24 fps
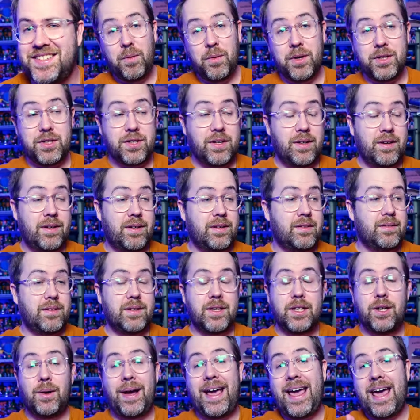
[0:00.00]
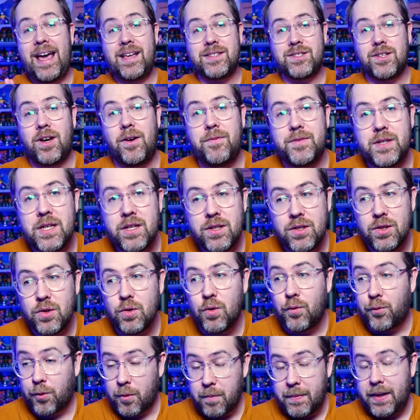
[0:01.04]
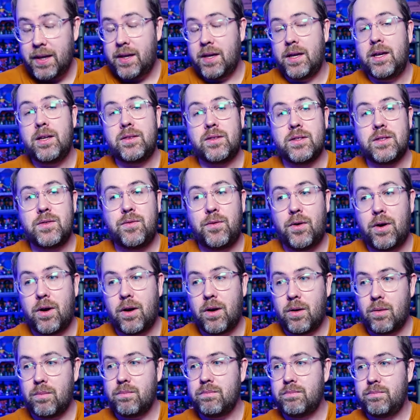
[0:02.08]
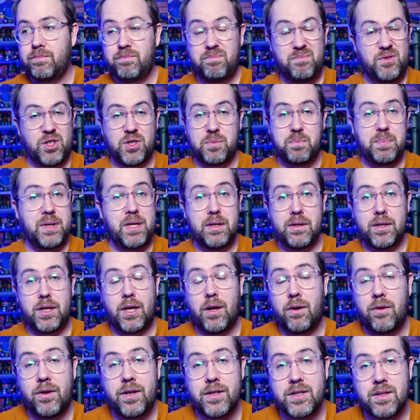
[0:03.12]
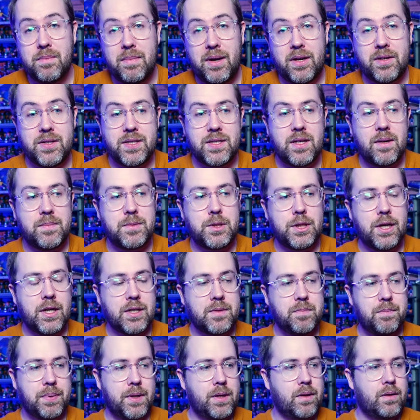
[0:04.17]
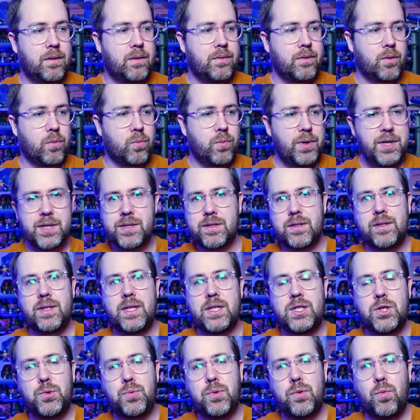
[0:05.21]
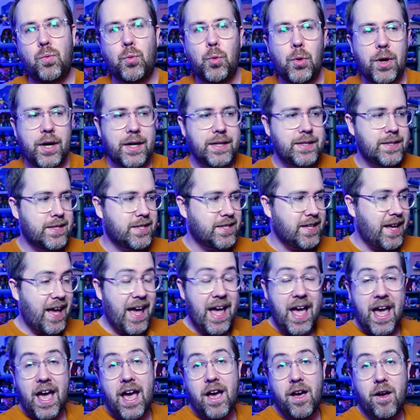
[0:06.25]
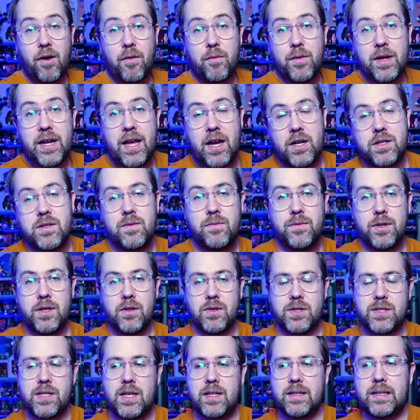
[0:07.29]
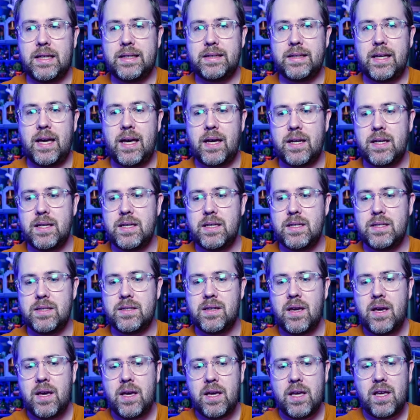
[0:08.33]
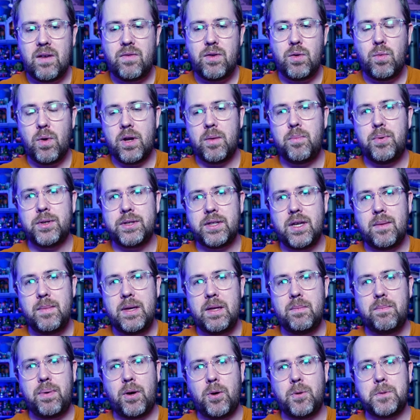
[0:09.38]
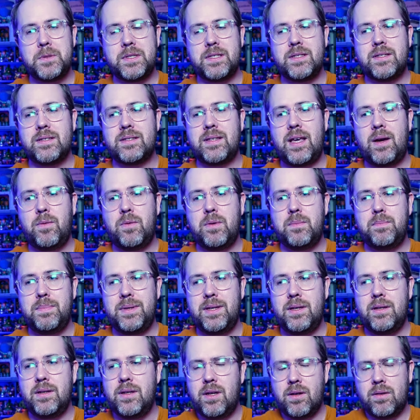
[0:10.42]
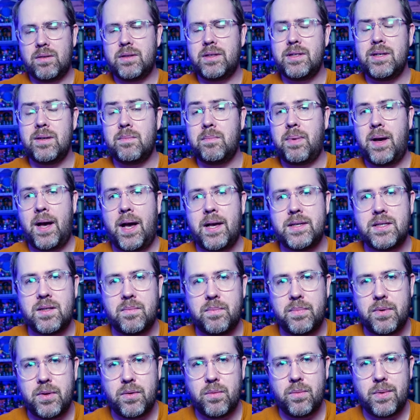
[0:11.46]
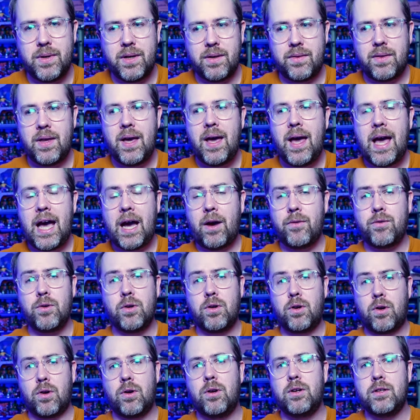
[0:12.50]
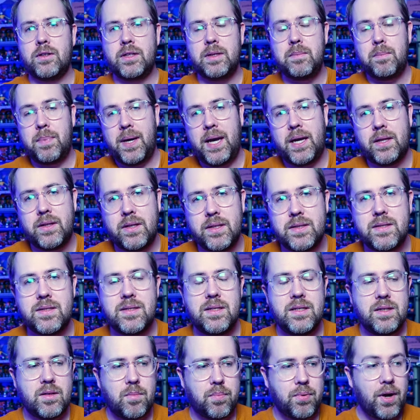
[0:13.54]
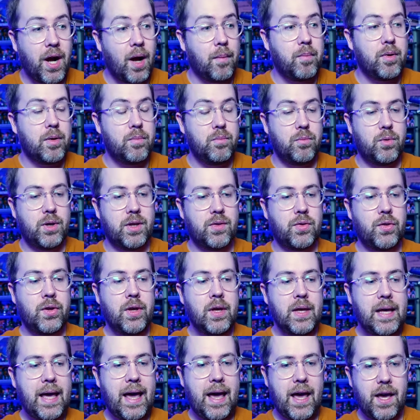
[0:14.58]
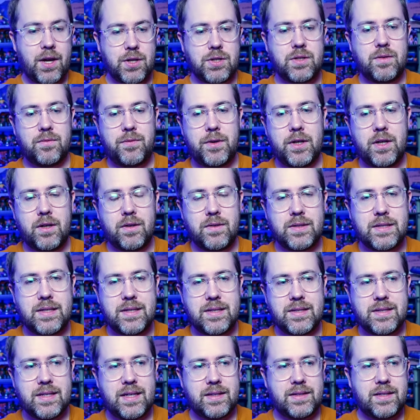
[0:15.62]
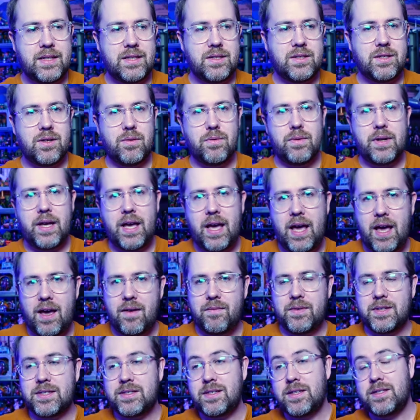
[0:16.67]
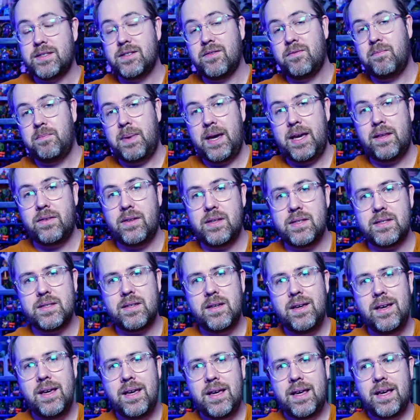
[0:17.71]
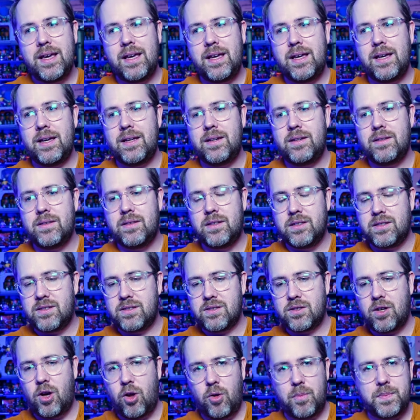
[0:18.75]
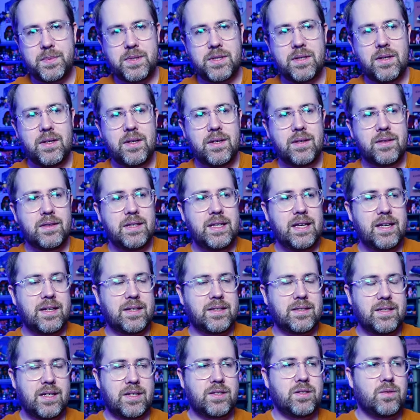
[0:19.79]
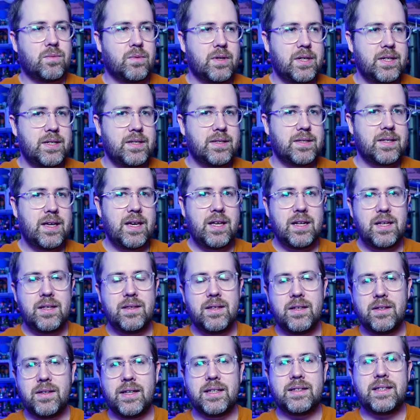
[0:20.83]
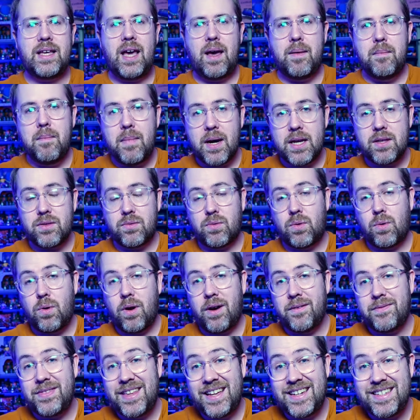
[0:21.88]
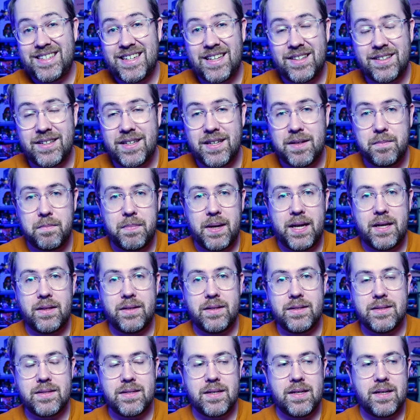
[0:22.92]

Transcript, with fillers: Which, uh, you know, hats off to you for making it this far, just being curious about a subject. But the reason that you would want to have an action figure stand like that is if you want to put them in poses that would be nearly impossible with how they're currently balanced. See, the problem with action figures is that they don't have a sense of balance and the sculpt the accessories, anything like that might throw off that delicate balance.